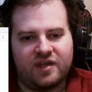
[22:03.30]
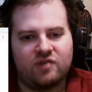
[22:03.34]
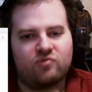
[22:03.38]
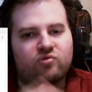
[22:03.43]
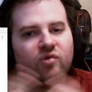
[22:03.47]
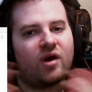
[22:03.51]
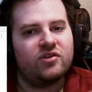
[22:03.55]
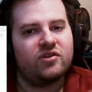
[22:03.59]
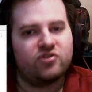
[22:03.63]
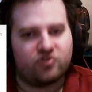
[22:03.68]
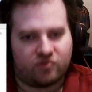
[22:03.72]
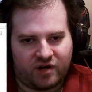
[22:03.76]

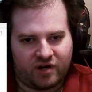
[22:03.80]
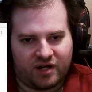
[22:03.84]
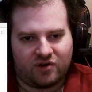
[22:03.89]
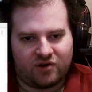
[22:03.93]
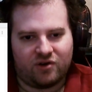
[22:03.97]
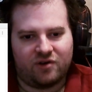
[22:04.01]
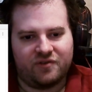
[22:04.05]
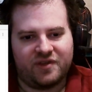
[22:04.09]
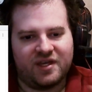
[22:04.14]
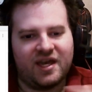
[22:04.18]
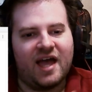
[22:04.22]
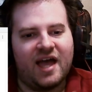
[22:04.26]
rendering
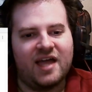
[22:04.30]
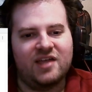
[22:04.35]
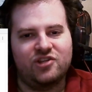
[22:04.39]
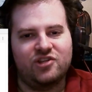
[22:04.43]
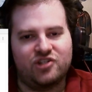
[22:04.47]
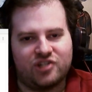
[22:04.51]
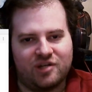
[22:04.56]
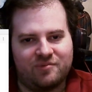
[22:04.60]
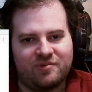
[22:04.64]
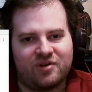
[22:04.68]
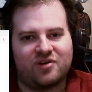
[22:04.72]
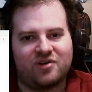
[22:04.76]
on the
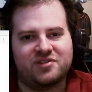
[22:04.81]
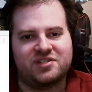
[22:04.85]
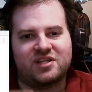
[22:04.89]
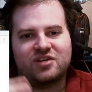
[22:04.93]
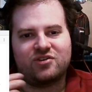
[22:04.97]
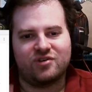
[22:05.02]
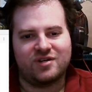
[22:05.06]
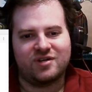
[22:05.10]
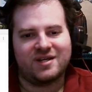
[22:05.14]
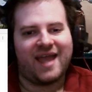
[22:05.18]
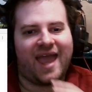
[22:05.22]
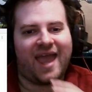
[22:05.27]
engine because it
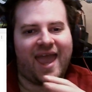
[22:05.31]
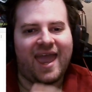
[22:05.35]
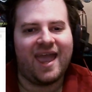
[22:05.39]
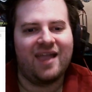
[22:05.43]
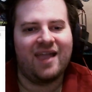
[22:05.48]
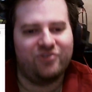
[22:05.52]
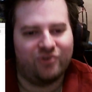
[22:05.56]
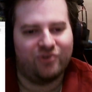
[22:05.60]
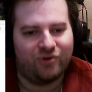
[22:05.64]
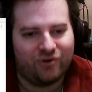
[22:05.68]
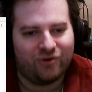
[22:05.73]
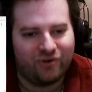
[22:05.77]
couldn't
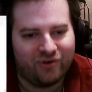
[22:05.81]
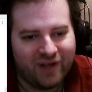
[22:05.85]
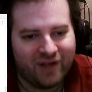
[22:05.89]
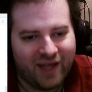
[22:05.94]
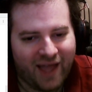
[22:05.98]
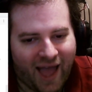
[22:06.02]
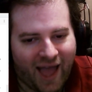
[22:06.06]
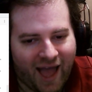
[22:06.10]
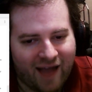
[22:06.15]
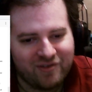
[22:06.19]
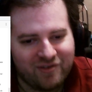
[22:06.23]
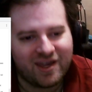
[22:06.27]
handle
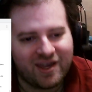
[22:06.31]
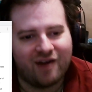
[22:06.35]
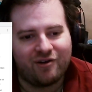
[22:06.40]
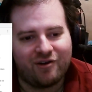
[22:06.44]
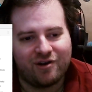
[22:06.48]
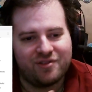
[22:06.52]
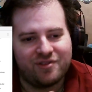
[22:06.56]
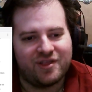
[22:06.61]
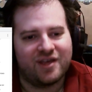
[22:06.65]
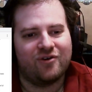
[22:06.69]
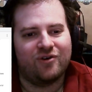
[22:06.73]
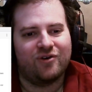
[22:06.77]
having
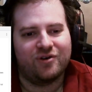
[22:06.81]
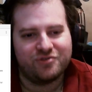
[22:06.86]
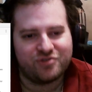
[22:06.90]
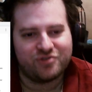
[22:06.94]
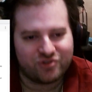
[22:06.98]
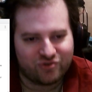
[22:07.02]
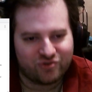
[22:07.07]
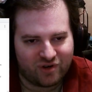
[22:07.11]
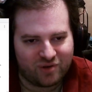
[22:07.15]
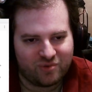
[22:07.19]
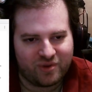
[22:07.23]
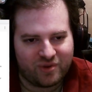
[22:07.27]
everything on
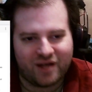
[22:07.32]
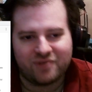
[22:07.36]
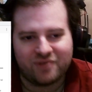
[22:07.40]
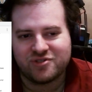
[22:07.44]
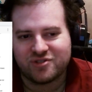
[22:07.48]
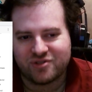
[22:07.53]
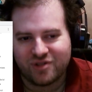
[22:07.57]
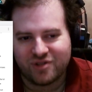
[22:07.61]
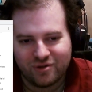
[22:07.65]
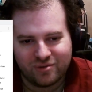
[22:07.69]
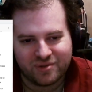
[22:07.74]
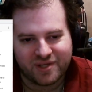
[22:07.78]
screen without
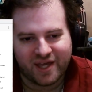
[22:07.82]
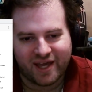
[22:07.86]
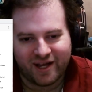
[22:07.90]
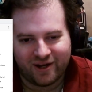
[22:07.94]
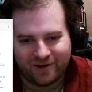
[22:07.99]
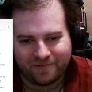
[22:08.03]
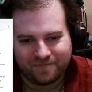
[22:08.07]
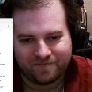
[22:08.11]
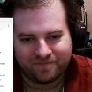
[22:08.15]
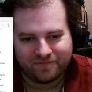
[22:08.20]
slowdown.